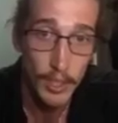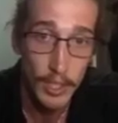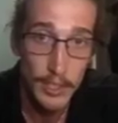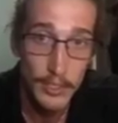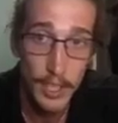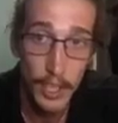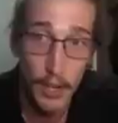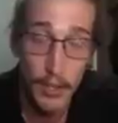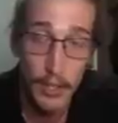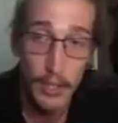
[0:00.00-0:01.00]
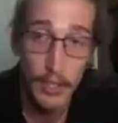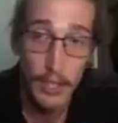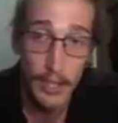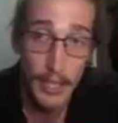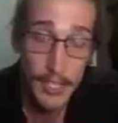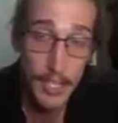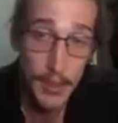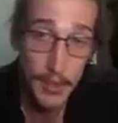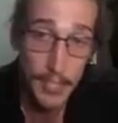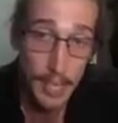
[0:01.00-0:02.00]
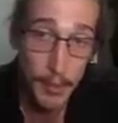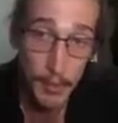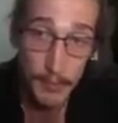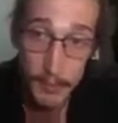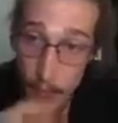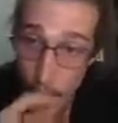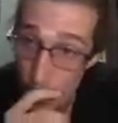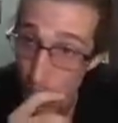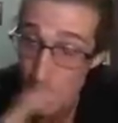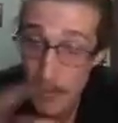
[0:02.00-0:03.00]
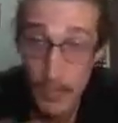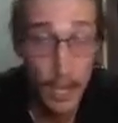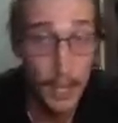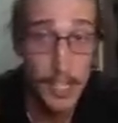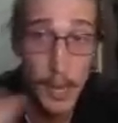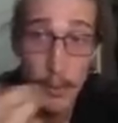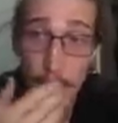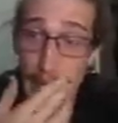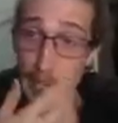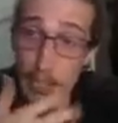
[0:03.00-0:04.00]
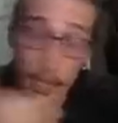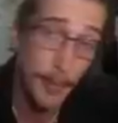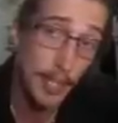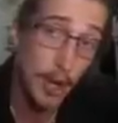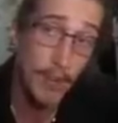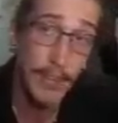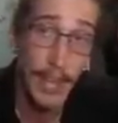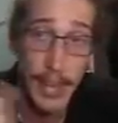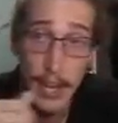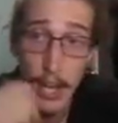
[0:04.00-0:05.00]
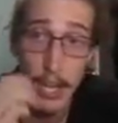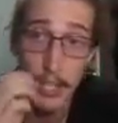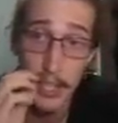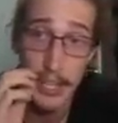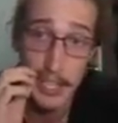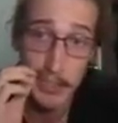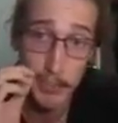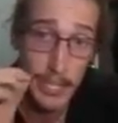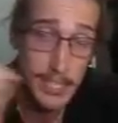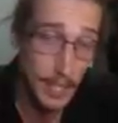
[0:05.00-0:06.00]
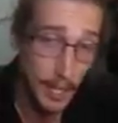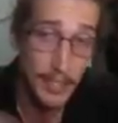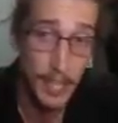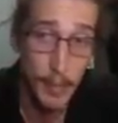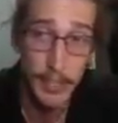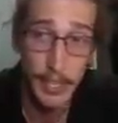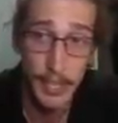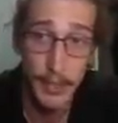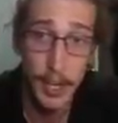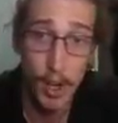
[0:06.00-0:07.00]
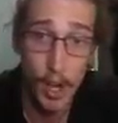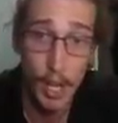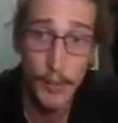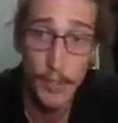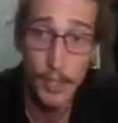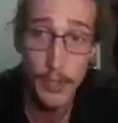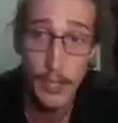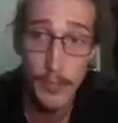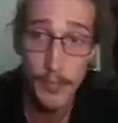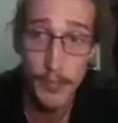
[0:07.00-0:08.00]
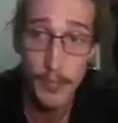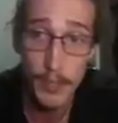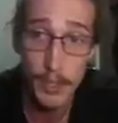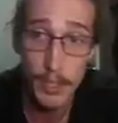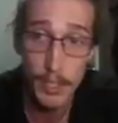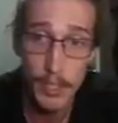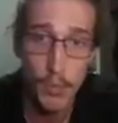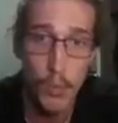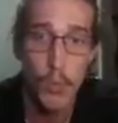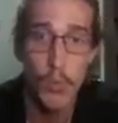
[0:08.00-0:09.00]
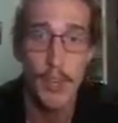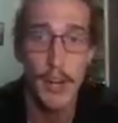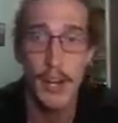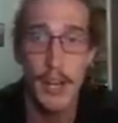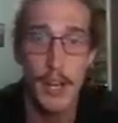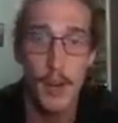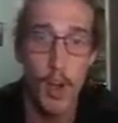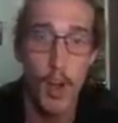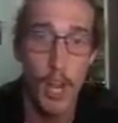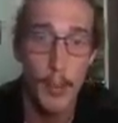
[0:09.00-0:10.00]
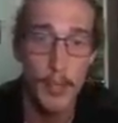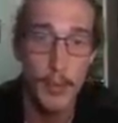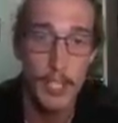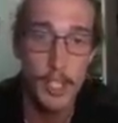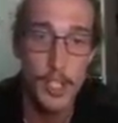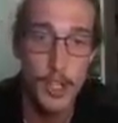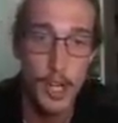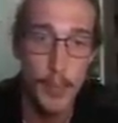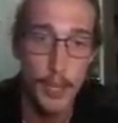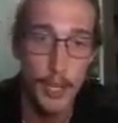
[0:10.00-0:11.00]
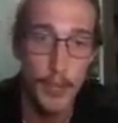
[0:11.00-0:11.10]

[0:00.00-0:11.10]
So, and here's another example. My opponent's even in on a double leg here. I'm going to go over that later, but he's in on a double here. And all I'm doing, there you go. All I'm doing is jumping